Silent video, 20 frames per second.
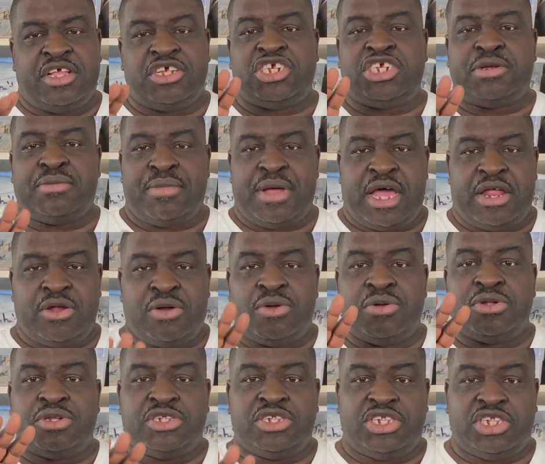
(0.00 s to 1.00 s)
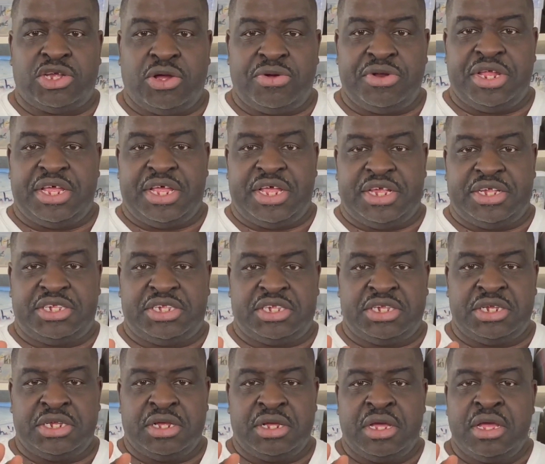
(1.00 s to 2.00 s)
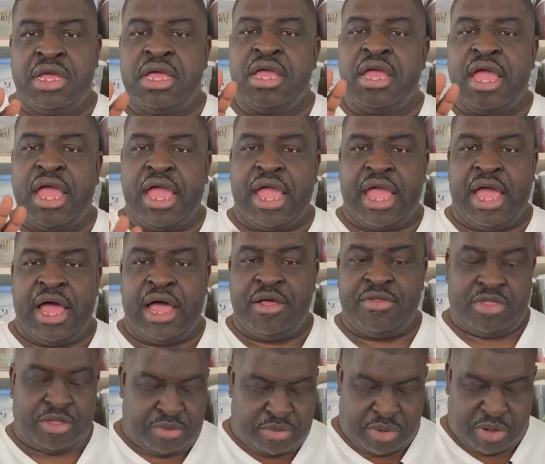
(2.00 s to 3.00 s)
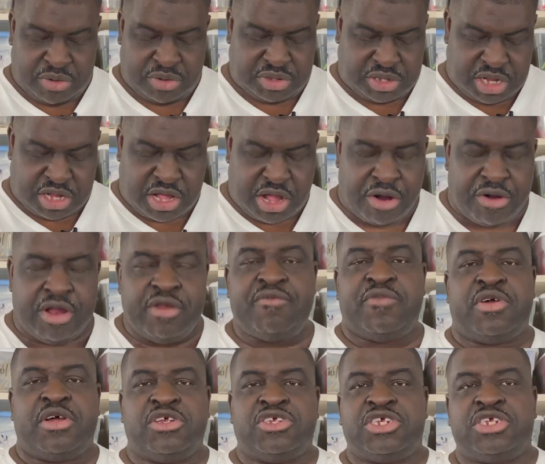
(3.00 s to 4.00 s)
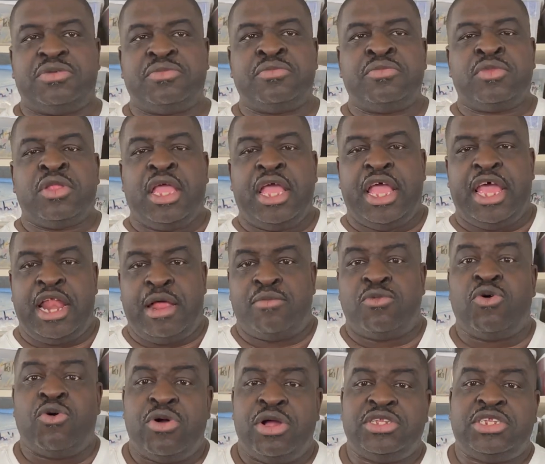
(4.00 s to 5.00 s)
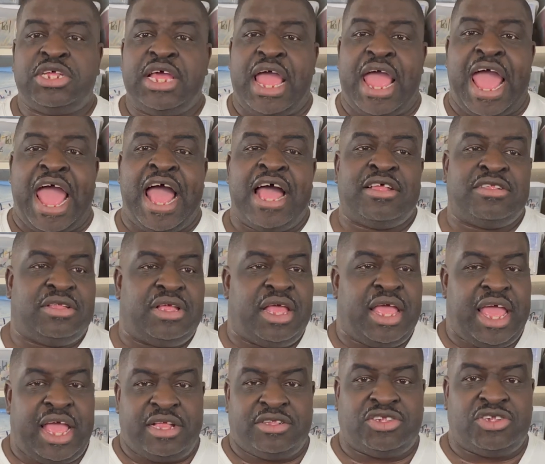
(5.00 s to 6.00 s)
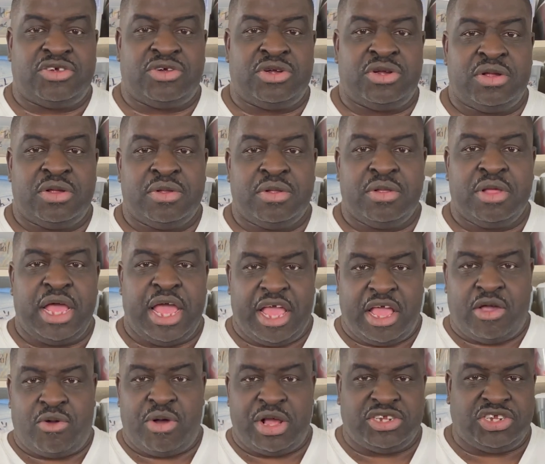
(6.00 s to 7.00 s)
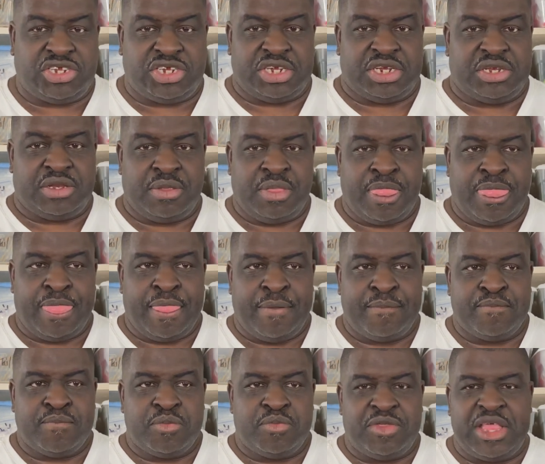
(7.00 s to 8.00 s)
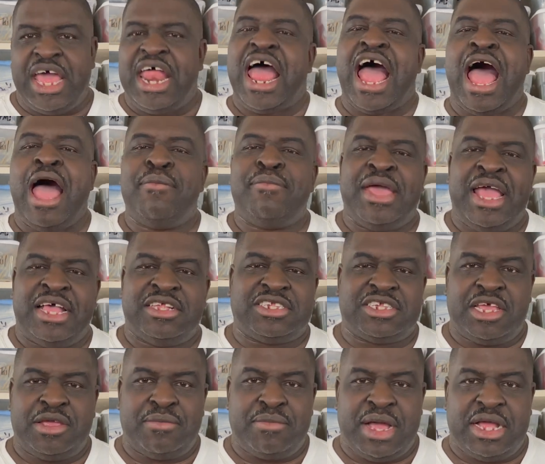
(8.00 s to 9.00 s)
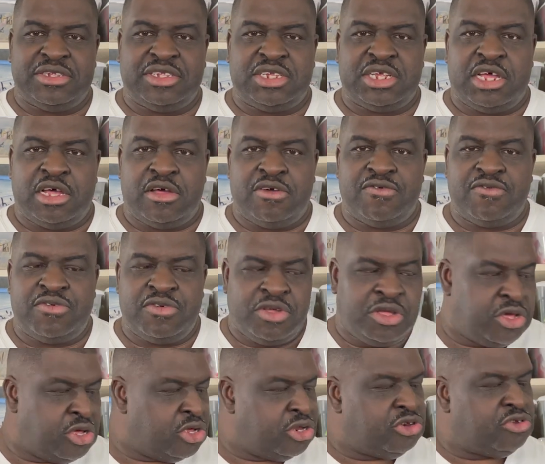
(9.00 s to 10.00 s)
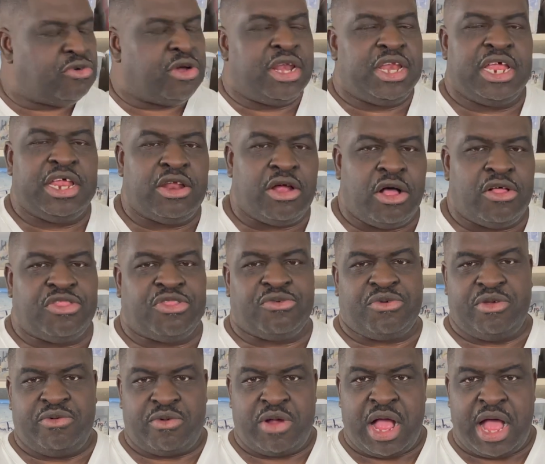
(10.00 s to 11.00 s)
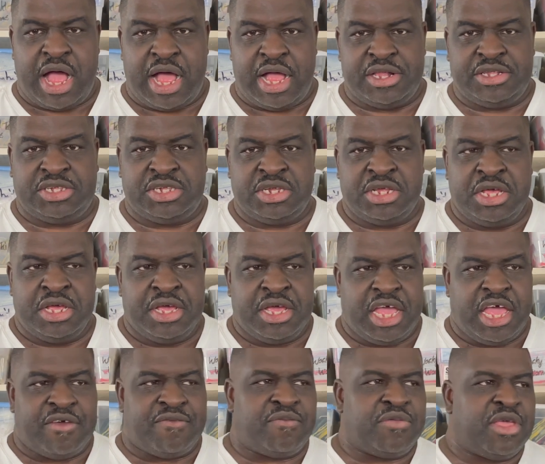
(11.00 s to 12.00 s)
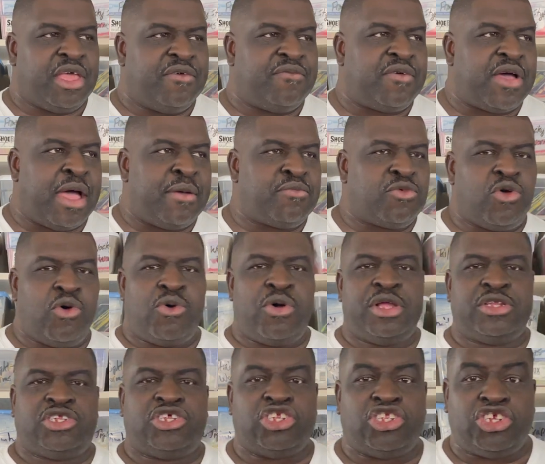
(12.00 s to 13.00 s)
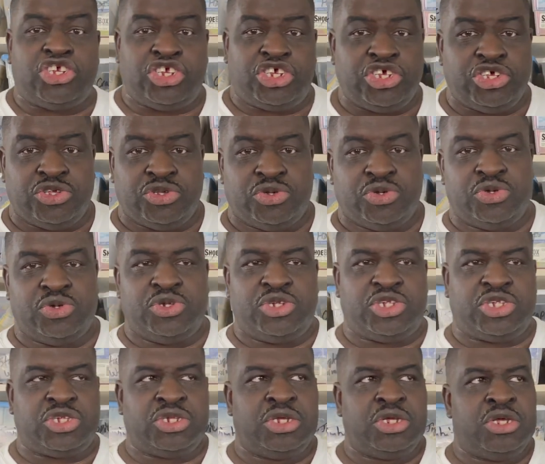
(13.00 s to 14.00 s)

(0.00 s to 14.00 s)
Shimano Zodius, the current version. And I'm going to answer a question that I'm asking myself. Do I need all three rods? If I'm going to choose,